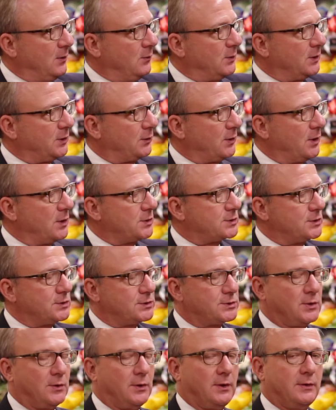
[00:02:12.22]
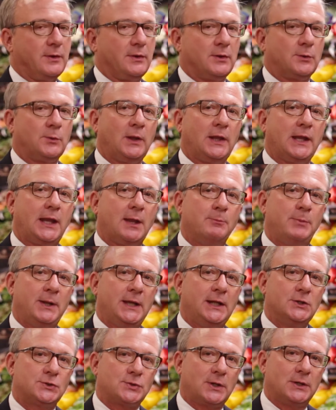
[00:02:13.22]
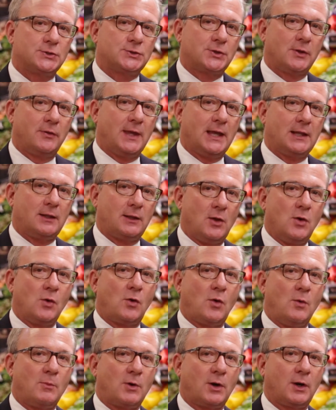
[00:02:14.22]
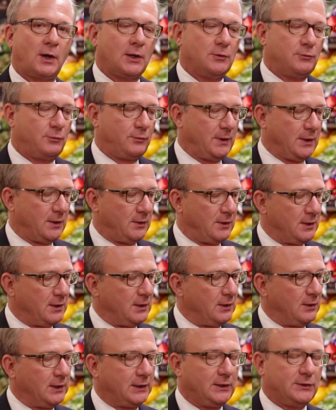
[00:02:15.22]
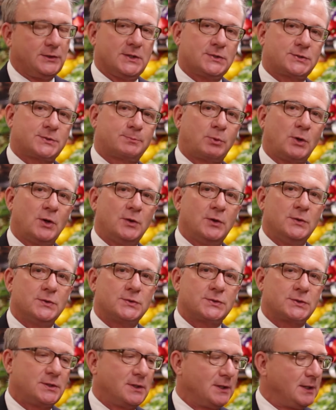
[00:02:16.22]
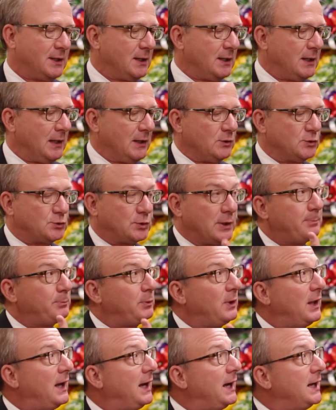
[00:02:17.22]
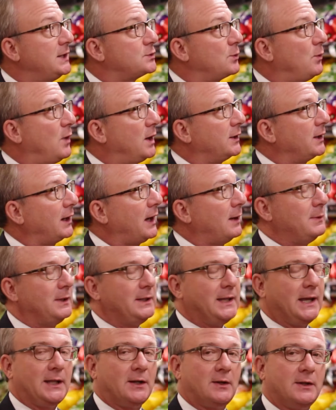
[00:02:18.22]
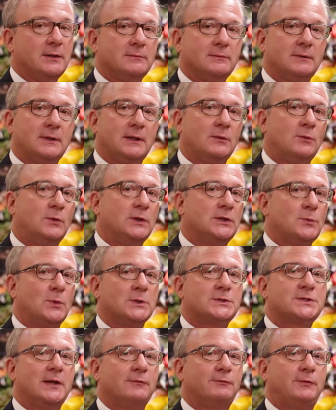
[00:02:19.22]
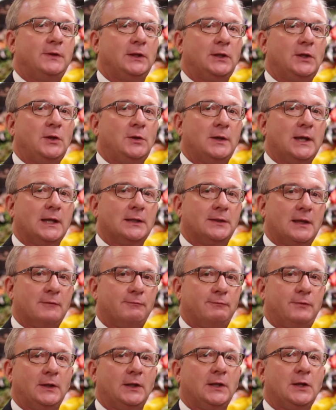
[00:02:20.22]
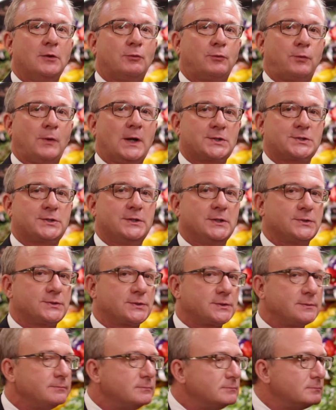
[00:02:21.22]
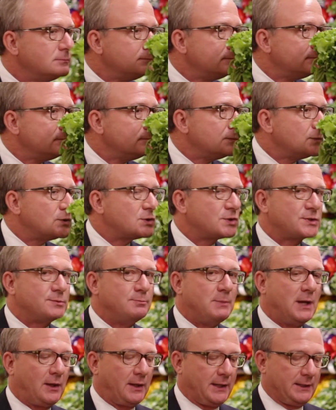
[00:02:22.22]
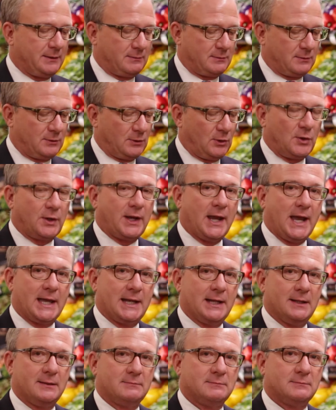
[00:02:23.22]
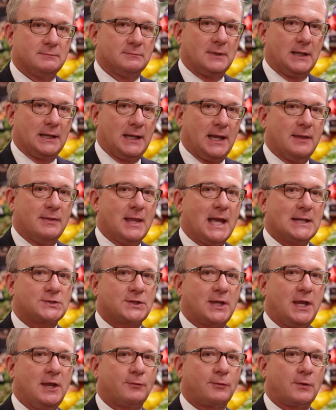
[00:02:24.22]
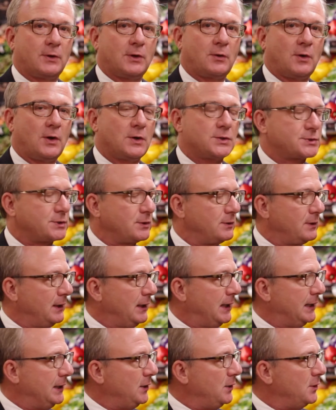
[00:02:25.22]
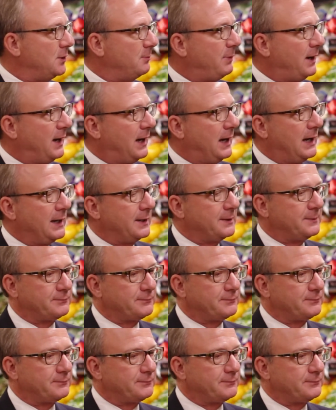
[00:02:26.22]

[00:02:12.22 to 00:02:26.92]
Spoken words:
what are grocers doing? They're really competing, trying to show that local market feel. Look at this produce. Drip lines, water coming down. What's that feeling you get? That feeling of freshness. Smell it, look at it. Again, that's key for a grocer, getting you to buy.